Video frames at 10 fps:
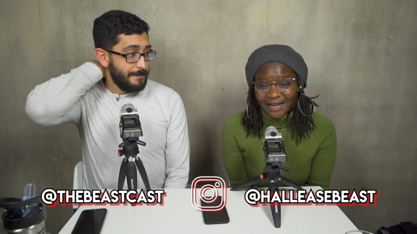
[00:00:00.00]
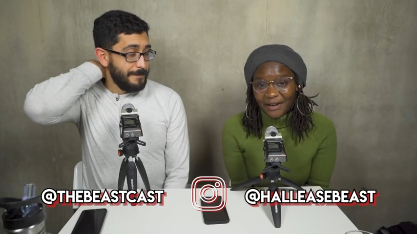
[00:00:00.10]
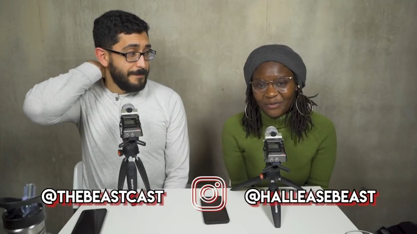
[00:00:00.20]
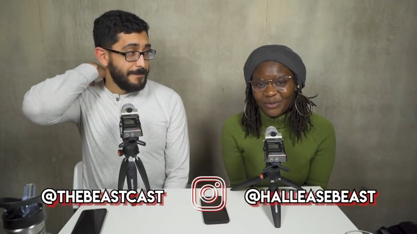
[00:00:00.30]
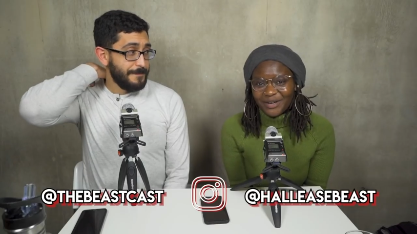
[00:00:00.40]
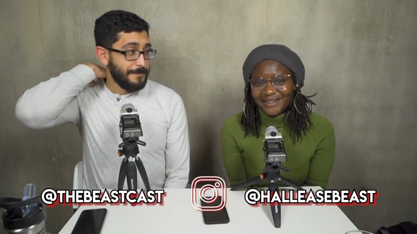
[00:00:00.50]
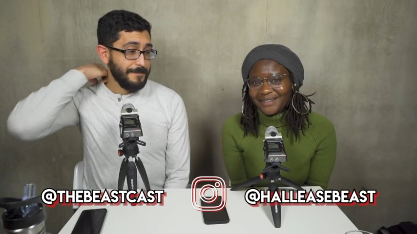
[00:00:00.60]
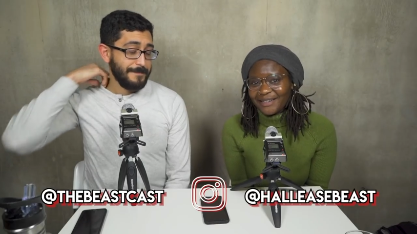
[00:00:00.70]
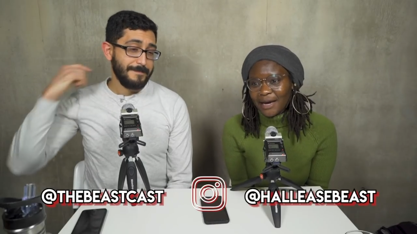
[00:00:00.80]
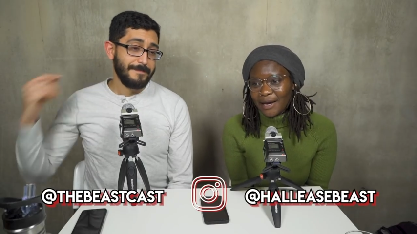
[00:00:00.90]
Speaker 1: Hey
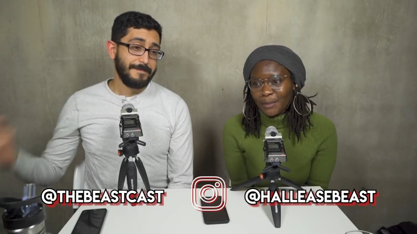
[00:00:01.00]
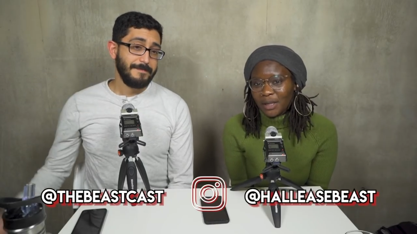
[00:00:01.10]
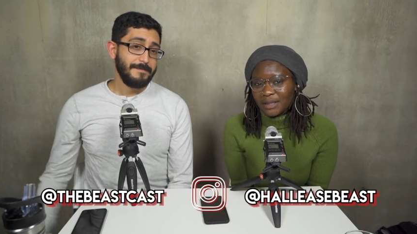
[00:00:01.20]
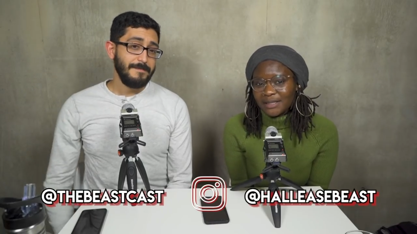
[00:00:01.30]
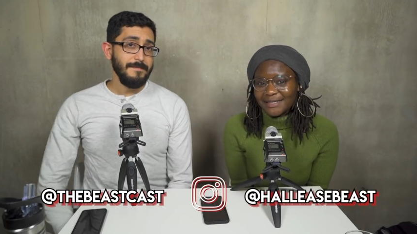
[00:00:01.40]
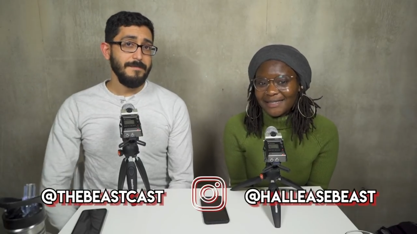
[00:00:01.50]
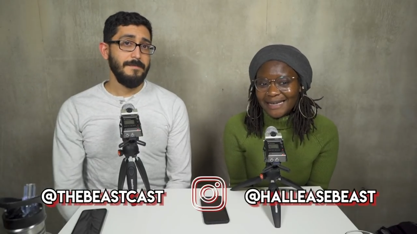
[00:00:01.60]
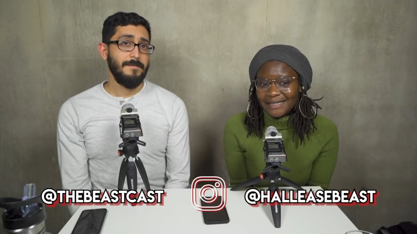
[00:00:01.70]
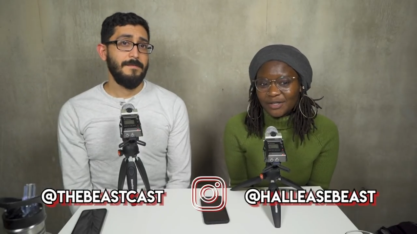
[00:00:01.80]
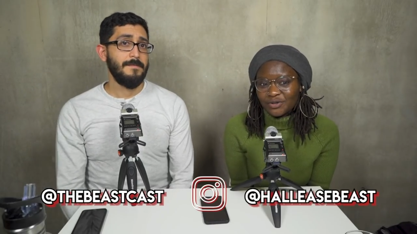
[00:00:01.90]
everyone, I'm Hallease,
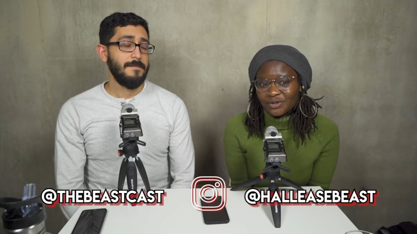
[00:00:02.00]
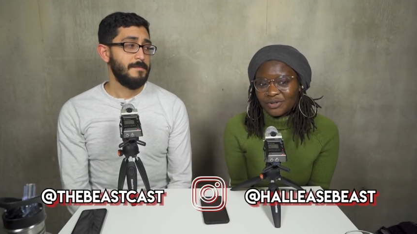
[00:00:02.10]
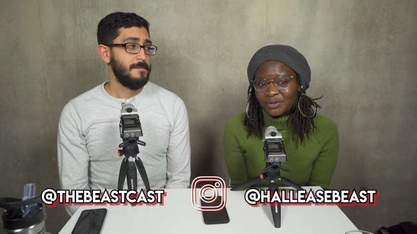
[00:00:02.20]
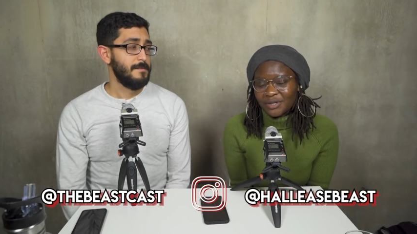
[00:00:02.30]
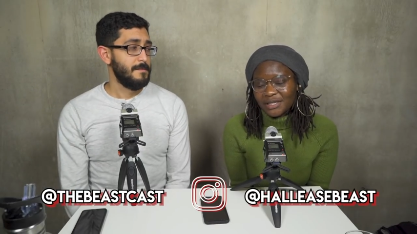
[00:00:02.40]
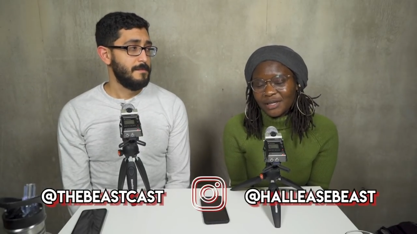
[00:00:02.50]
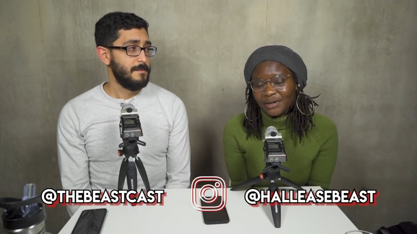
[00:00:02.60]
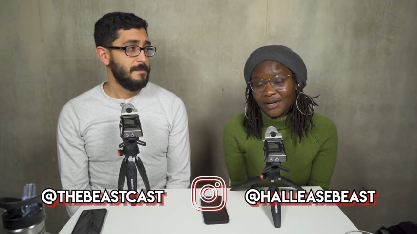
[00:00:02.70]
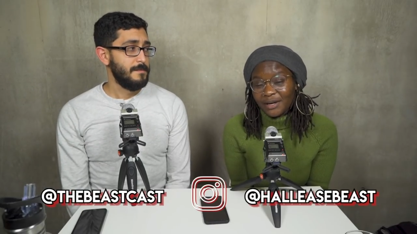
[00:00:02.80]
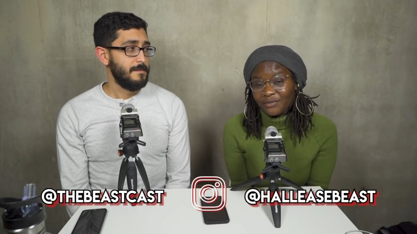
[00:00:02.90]
a digital
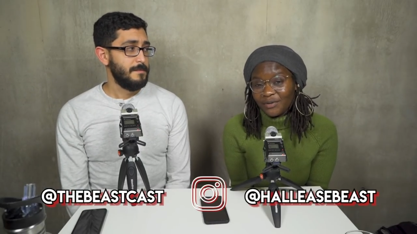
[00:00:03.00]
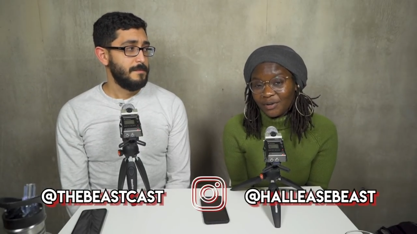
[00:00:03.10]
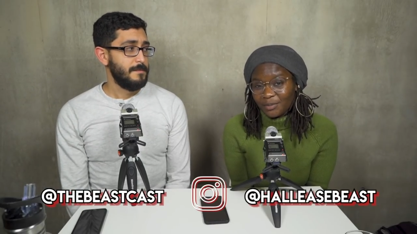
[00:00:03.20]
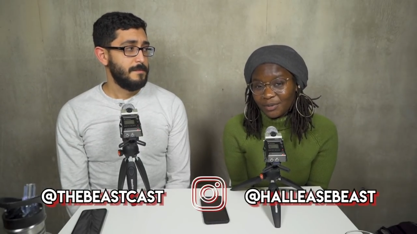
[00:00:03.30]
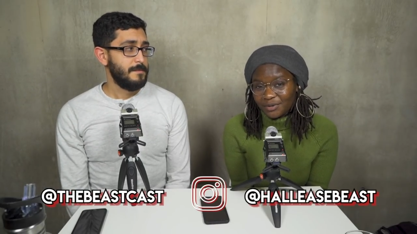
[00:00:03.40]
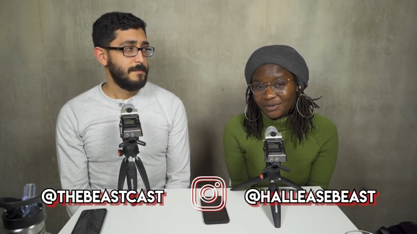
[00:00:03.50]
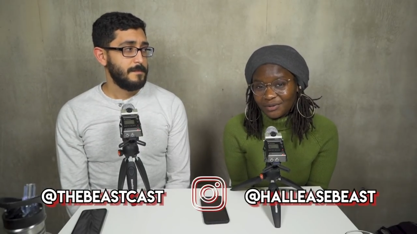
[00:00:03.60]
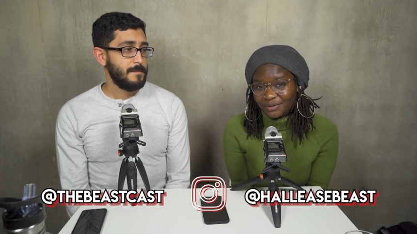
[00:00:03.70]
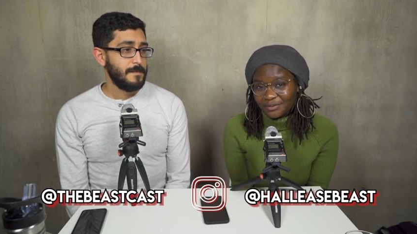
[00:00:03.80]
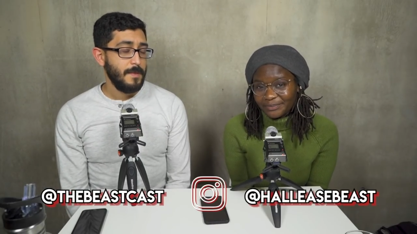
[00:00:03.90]
storyteller and video
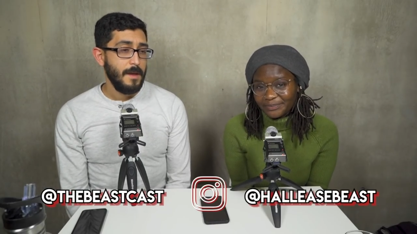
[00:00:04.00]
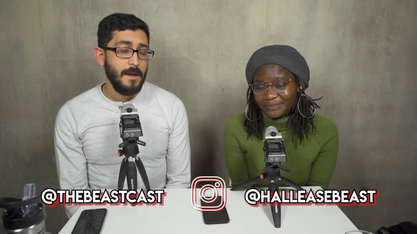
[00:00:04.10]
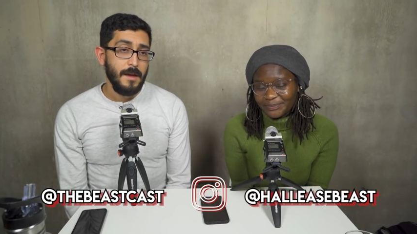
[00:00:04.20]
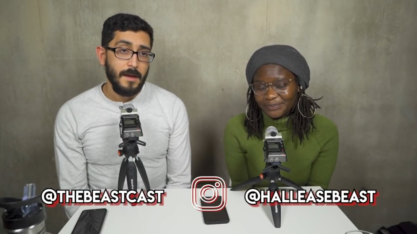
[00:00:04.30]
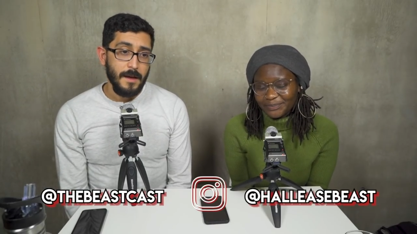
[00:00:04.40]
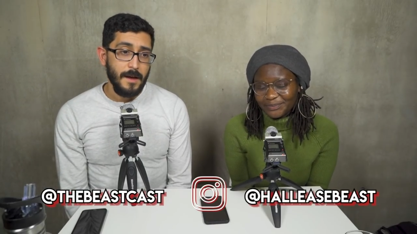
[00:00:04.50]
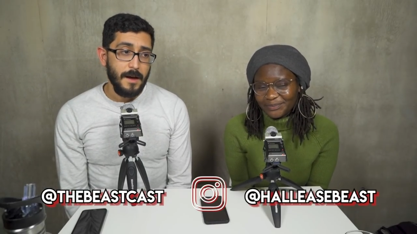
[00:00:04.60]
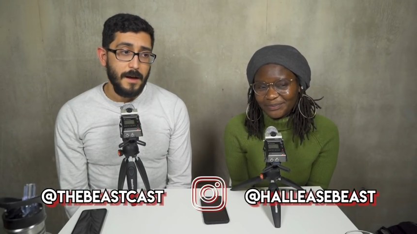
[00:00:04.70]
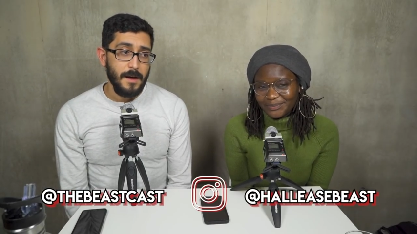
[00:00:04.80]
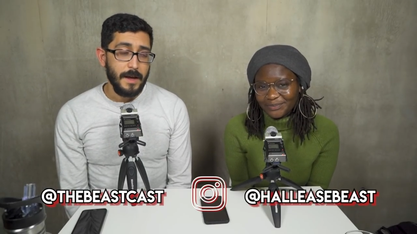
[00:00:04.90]
producer.
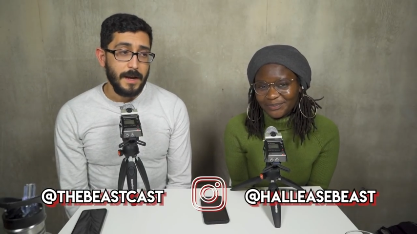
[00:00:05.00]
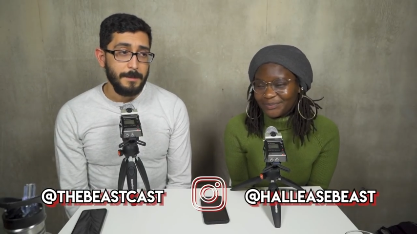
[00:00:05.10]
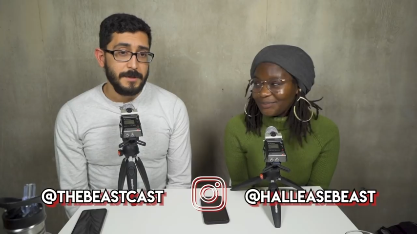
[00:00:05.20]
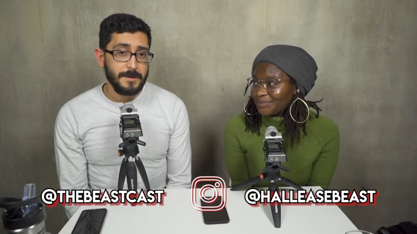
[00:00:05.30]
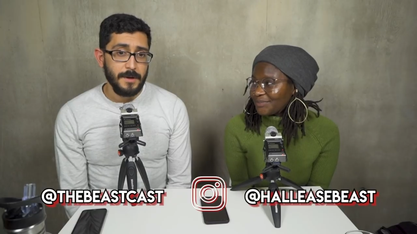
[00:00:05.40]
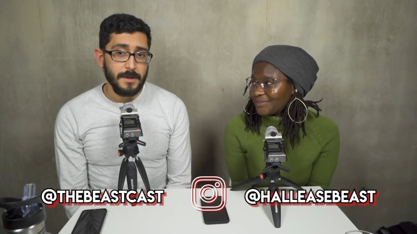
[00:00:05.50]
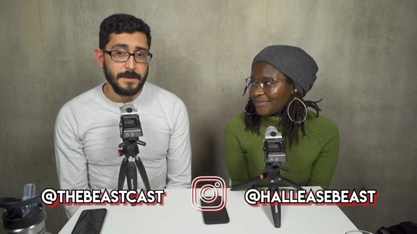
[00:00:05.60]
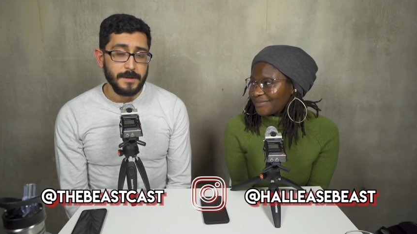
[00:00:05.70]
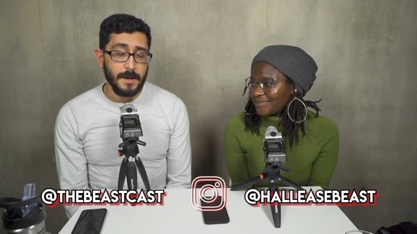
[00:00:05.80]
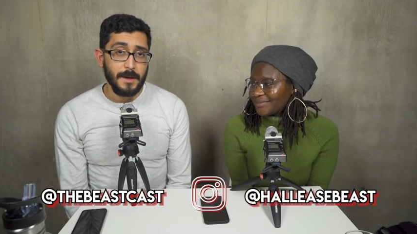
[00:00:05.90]
Speaker 2: Uh, and I'm Mister
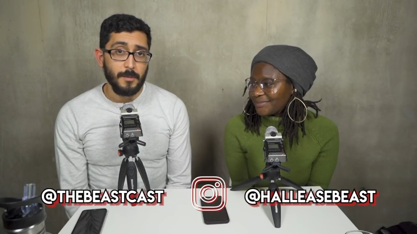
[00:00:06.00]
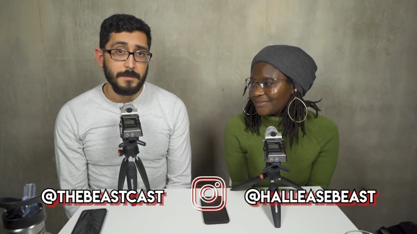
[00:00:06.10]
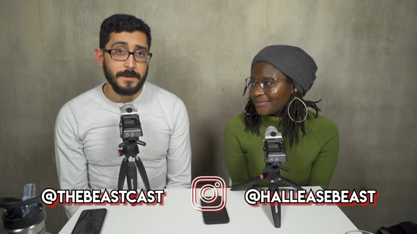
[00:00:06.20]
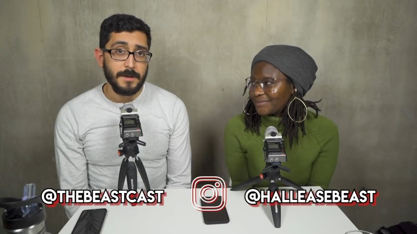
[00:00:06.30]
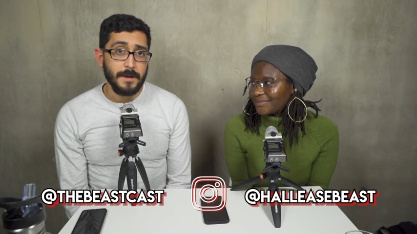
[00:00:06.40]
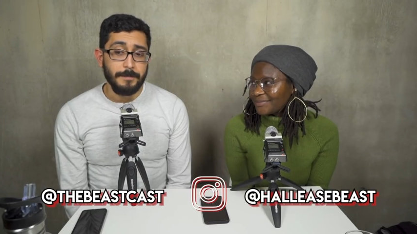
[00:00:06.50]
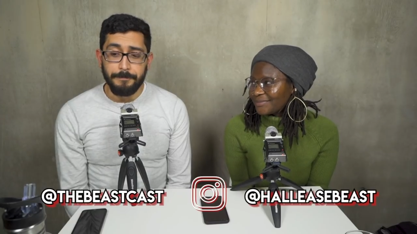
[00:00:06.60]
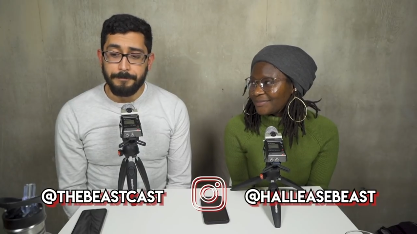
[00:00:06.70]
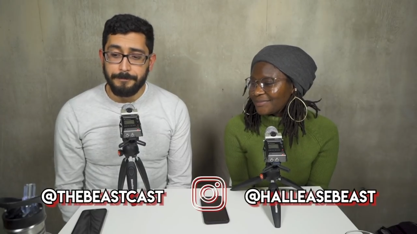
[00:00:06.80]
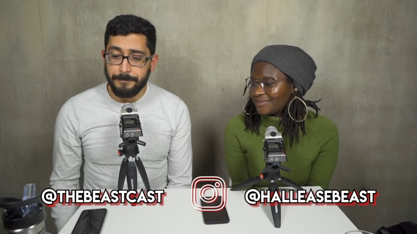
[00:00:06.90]
Hallease, and I am one with the night.
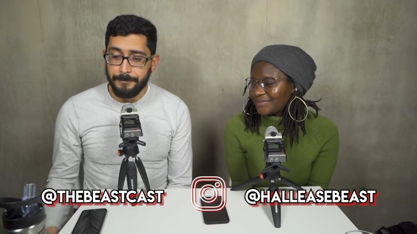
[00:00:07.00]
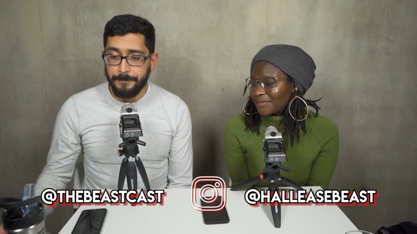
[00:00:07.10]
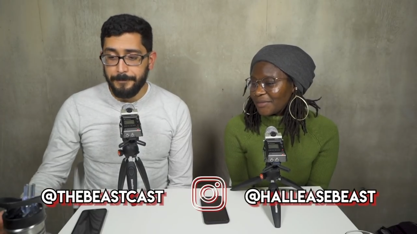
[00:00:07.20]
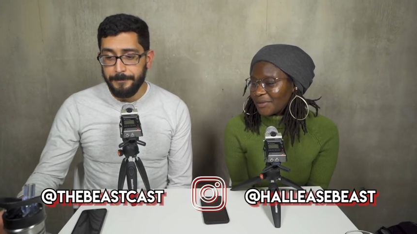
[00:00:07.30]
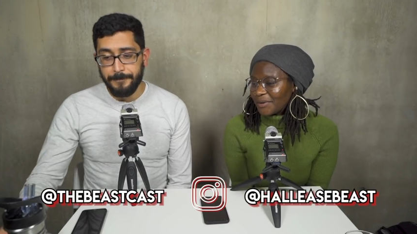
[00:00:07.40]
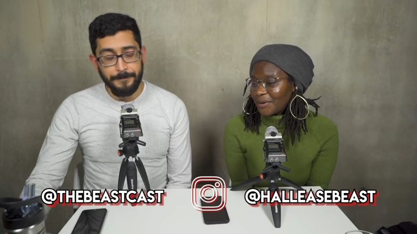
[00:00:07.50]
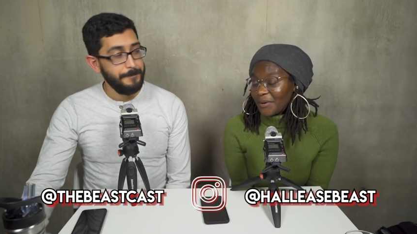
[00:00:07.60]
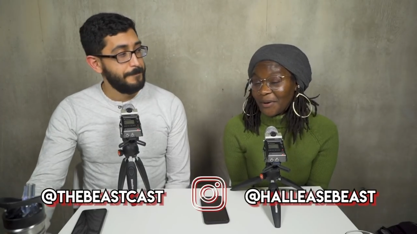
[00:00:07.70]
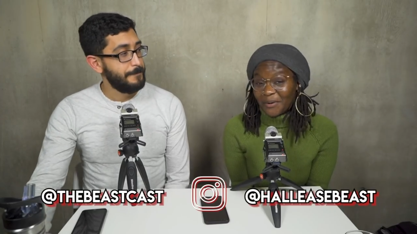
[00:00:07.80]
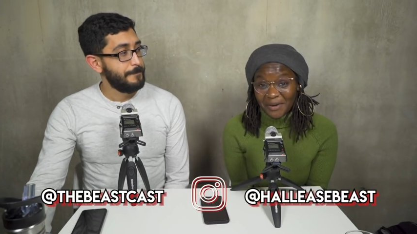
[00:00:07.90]

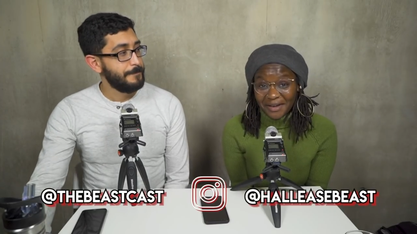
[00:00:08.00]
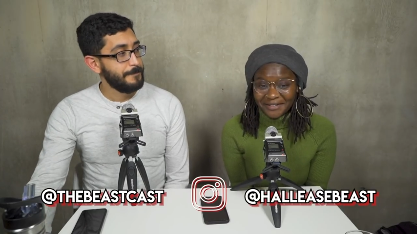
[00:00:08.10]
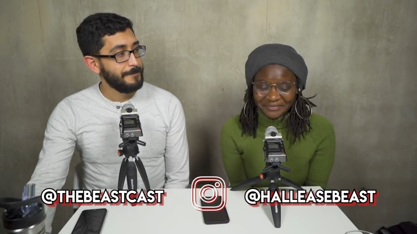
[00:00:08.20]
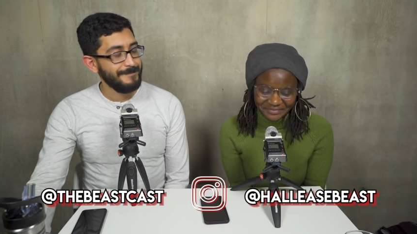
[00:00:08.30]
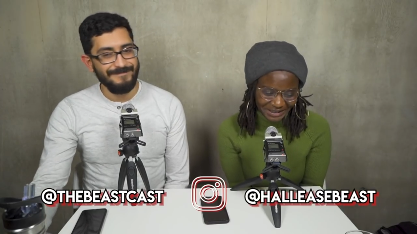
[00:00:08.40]
Speaker 1: Okay.